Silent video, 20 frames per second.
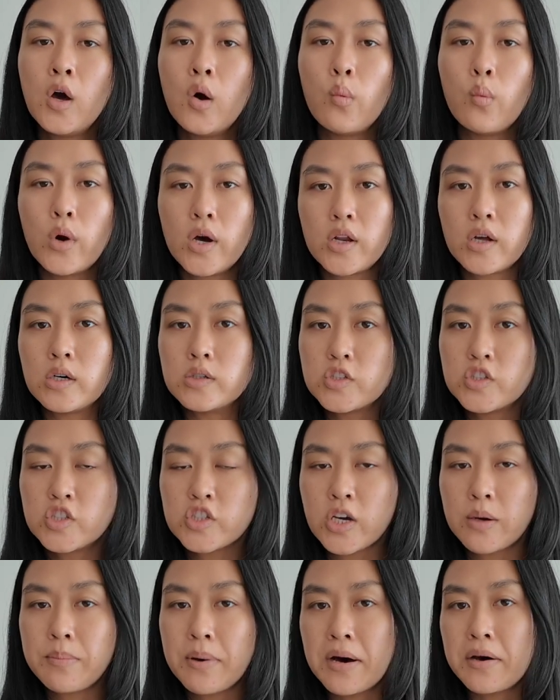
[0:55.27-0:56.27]
what
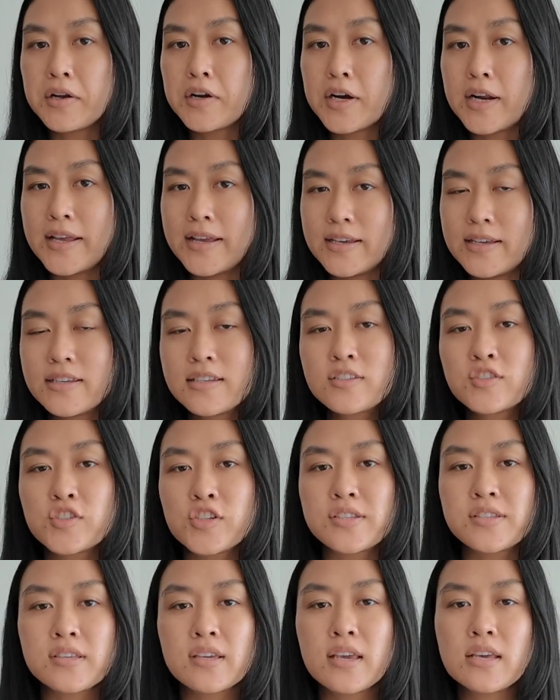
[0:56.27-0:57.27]
houjicha powder is,
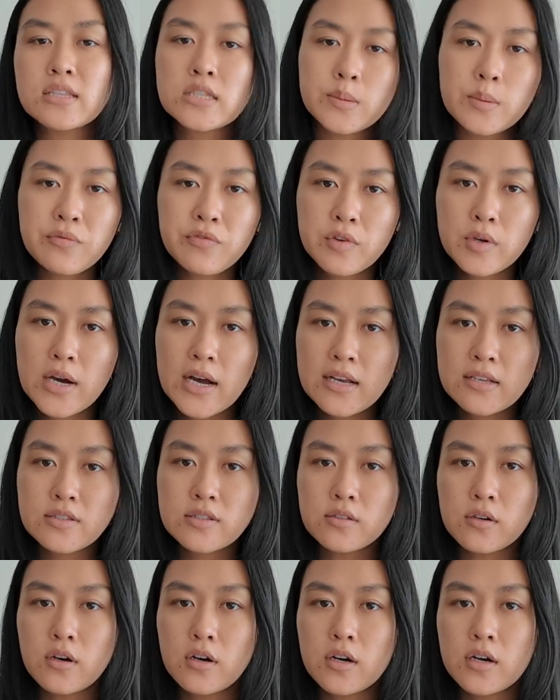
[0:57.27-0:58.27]
just in case some of you
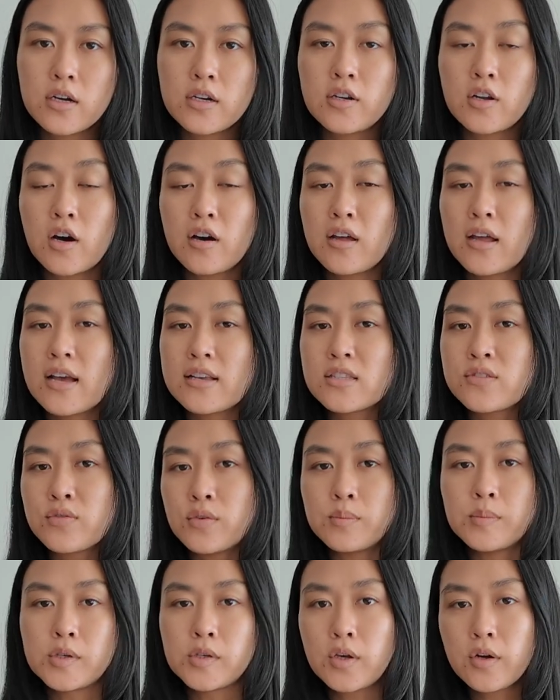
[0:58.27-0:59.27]
guys are not as
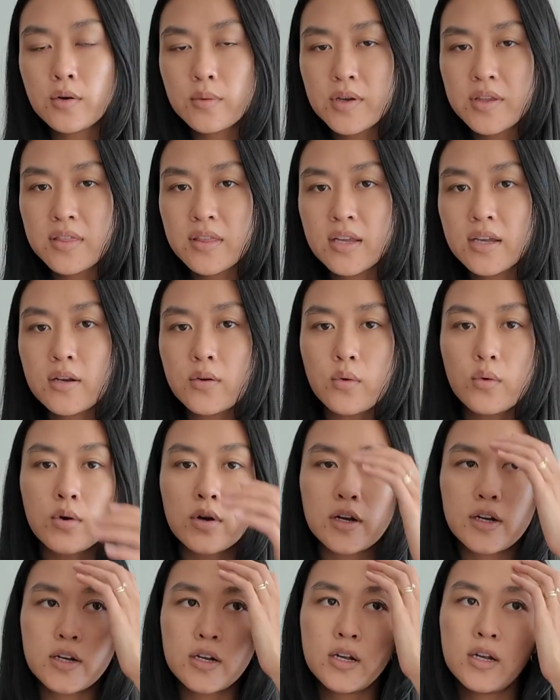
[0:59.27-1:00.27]
familiar with it
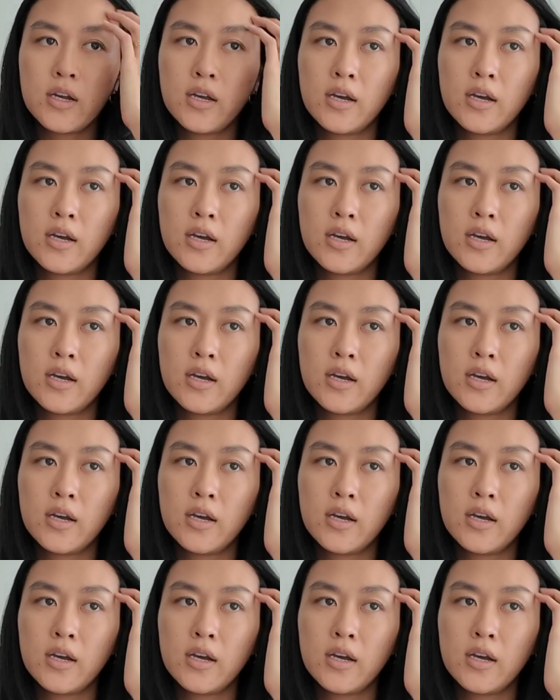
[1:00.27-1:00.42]
or